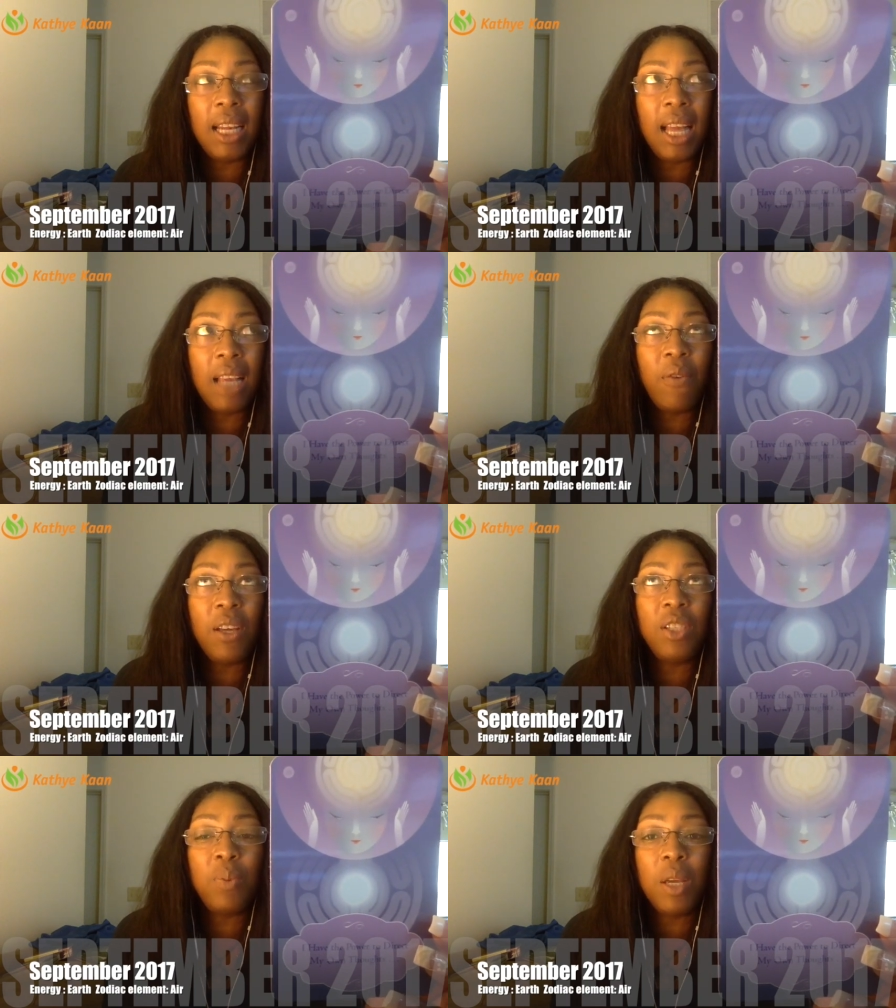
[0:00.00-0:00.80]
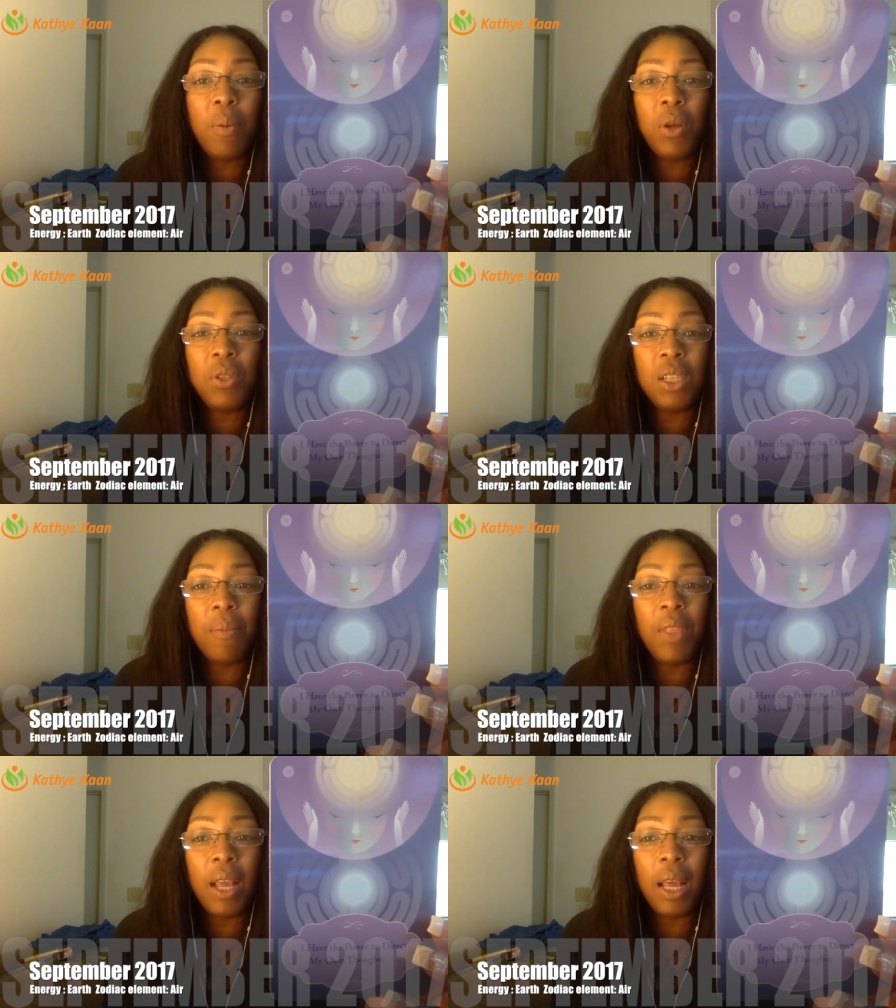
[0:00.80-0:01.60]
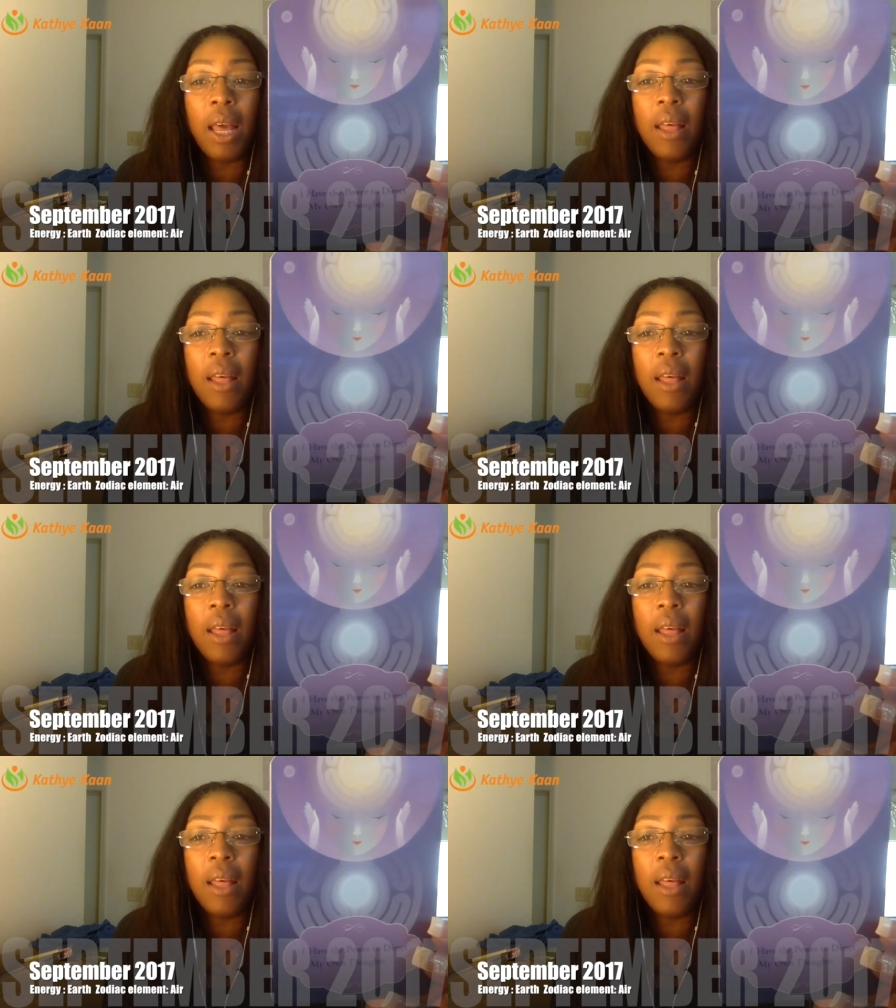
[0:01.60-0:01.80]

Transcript: And like if I speak about something